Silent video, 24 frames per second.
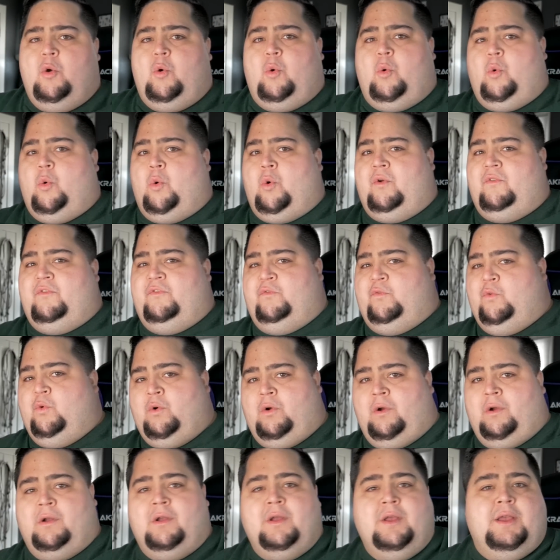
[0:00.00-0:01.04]
or
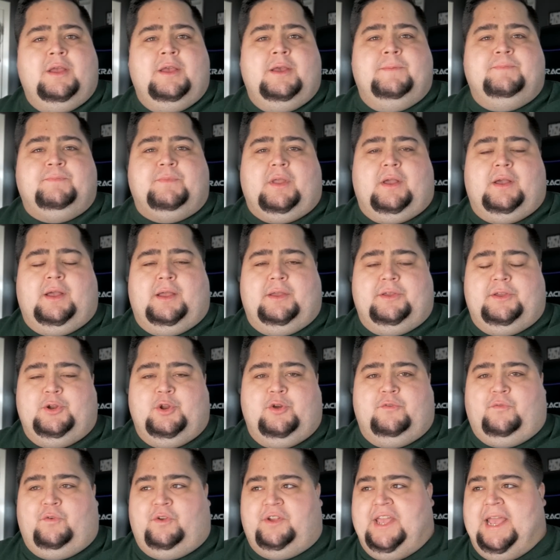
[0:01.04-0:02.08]
for, uh, you
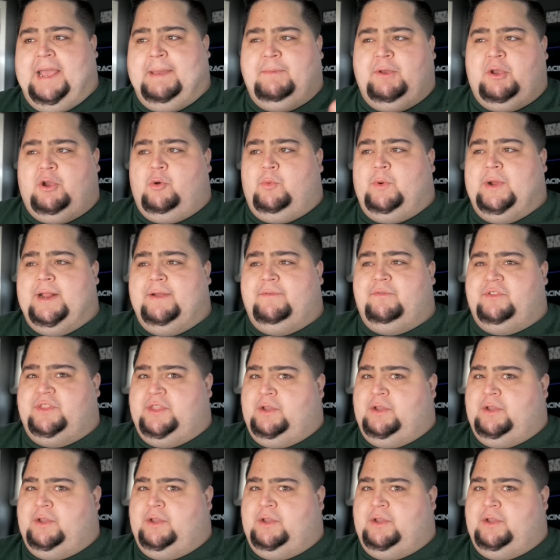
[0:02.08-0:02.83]
know, for gaming or whatever.